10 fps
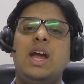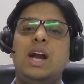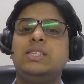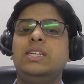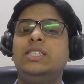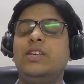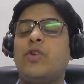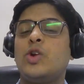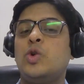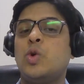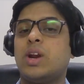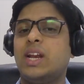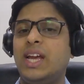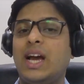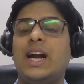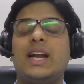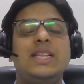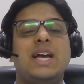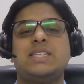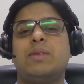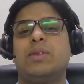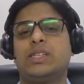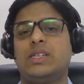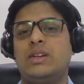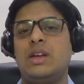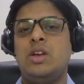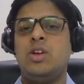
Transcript: it is easy for you to recollect in the examination.